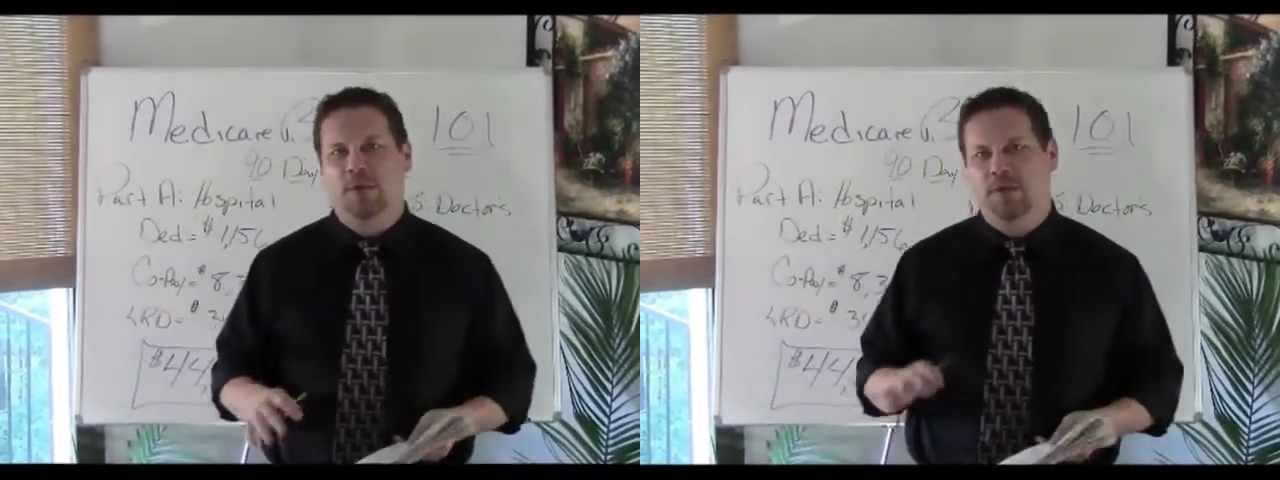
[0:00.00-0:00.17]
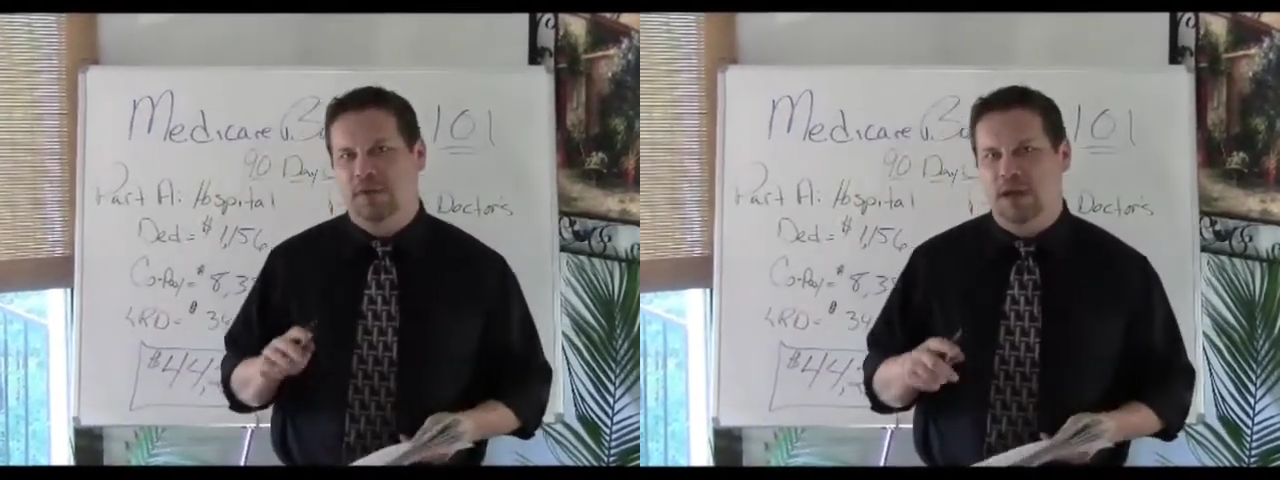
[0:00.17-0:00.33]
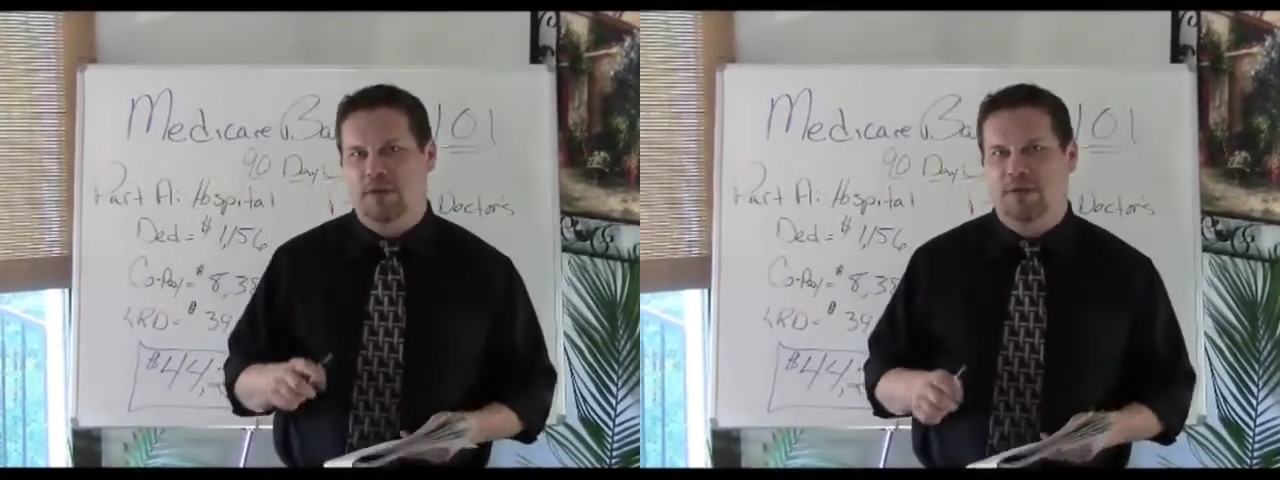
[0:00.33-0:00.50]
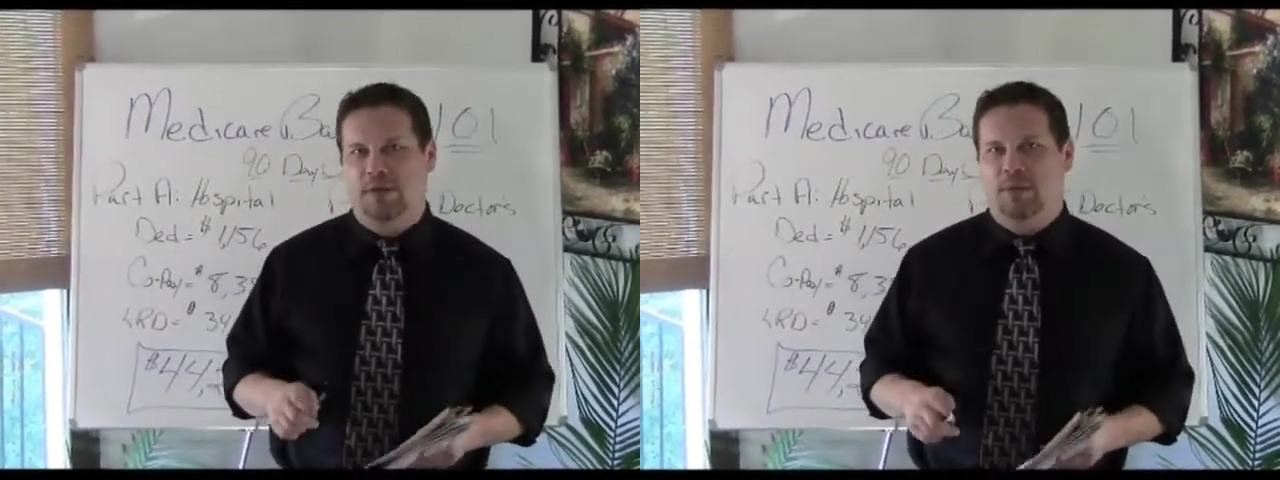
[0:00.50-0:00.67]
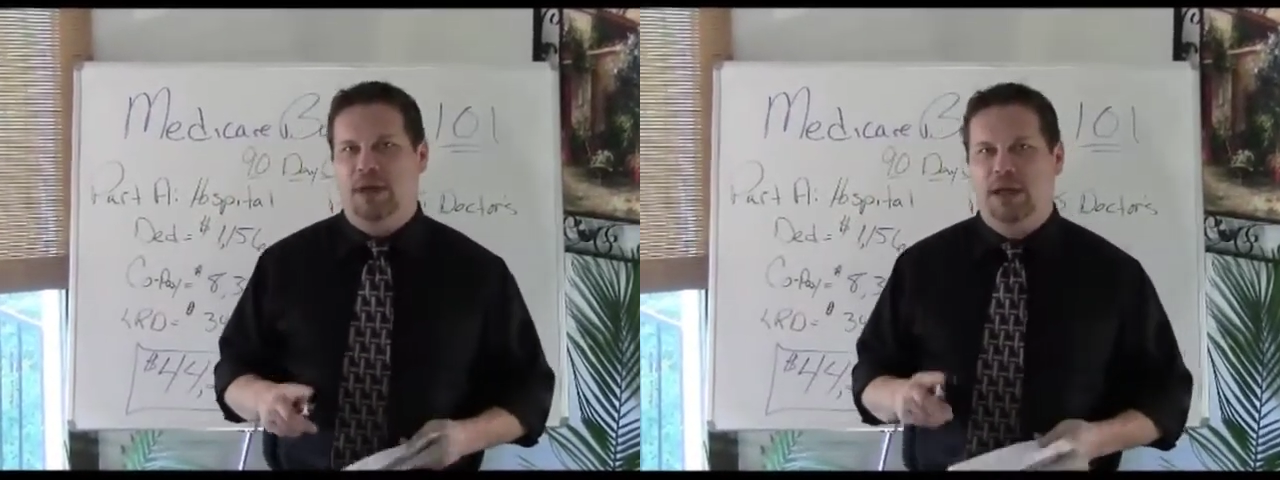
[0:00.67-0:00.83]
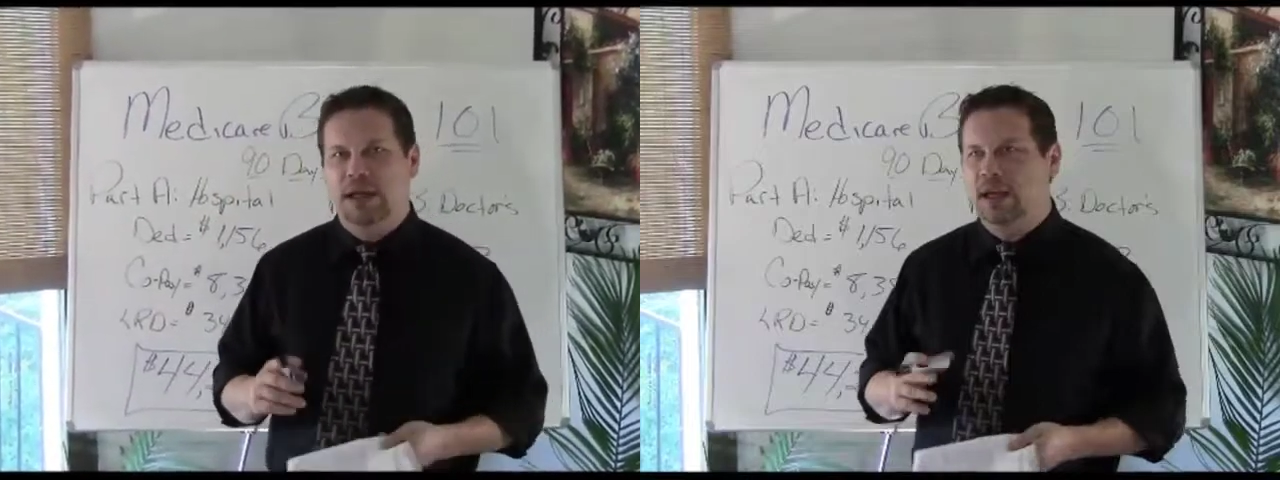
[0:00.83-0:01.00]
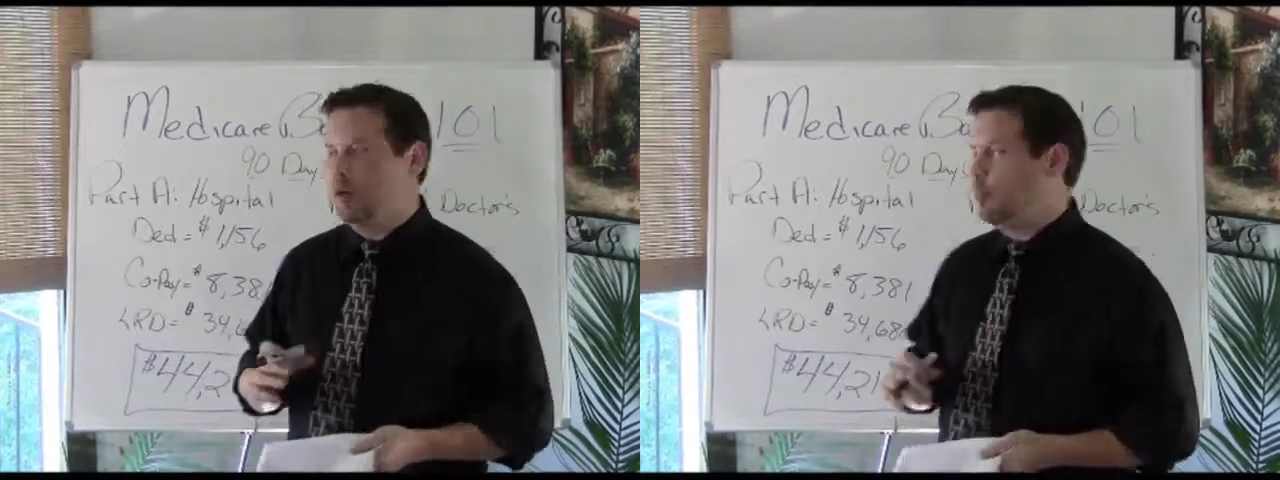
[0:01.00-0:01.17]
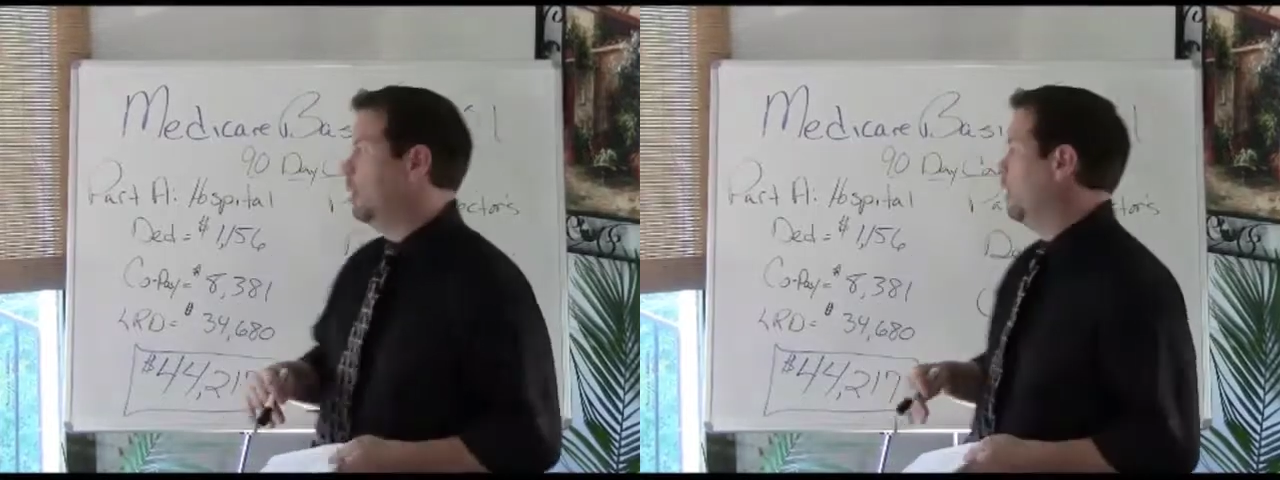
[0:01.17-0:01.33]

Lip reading: We've covered Medicare